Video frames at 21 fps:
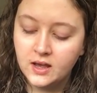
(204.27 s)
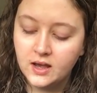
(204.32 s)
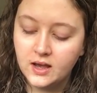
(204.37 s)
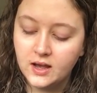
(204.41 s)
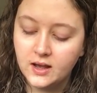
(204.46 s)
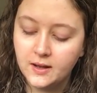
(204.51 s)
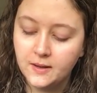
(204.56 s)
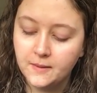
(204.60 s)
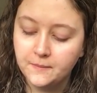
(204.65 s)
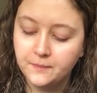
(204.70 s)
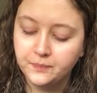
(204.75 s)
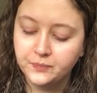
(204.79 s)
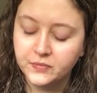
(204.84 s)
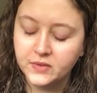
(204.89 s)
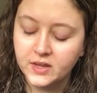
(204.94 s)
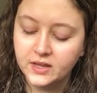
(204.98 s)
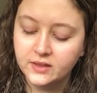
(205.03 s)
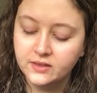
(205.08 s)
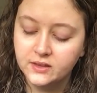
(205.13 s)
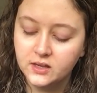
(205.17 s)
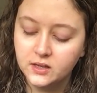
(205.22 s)

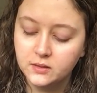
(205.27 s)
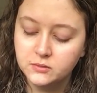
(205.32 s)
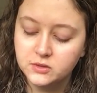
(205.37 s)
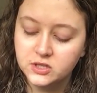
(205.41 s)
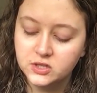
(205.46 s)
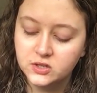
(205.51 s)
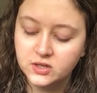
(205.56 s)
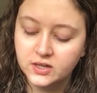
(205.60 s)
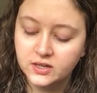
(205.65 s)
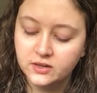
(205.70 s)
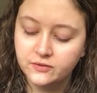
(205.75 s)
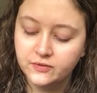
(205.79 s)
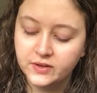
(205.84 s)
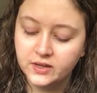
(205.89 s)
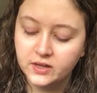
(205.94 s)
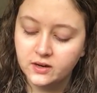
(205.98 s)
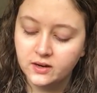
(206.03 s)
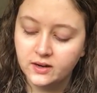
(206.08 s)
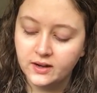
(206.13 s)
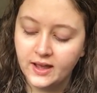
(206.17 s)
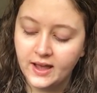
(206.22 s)
I think I'm just trying to
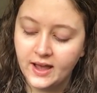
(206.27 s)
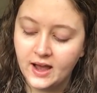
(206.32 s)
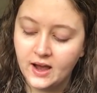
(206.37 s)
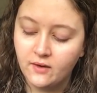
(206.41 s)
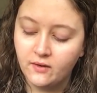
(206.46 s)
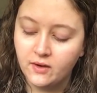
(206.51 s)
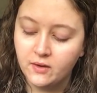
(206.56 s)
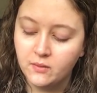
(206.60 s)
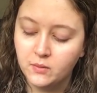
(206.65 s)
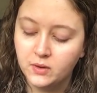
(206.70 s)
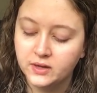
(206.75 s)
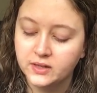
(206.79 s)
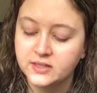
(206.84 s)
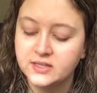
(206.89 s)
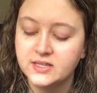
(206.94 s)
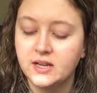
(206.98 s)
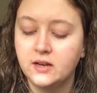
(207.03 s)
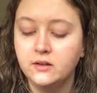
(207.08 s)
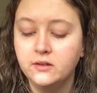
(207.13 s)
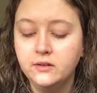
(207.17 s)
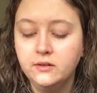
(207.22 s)
figure out how I want to
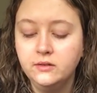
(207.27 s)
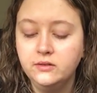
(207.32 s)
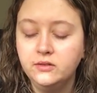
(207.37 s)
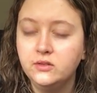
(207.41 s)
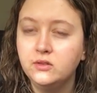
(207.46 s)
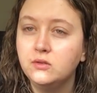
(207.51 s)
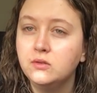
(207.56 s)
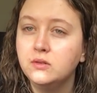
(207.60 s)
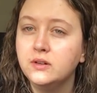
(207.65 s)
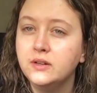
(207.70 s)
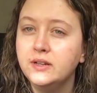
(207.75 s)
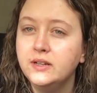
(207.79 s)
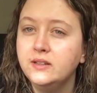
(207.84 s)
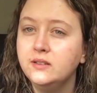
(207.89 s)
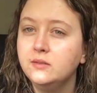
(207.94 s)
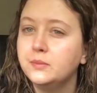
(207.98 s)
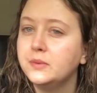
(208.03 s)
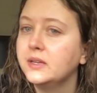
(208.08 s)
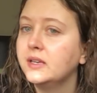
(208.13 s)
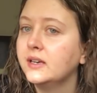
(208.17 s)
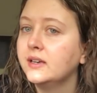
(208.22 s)
tell those
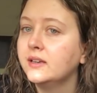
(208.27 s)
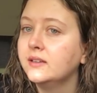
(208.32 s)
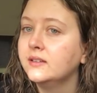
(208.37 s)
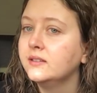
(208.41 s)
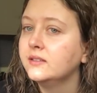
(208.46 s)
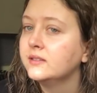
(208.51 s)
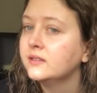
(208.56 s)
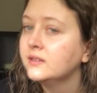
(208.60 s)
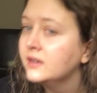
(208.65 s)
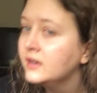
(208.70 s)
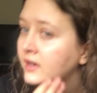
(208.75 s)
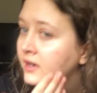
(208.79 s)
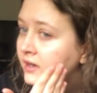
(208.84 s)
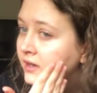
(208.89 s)
stories, because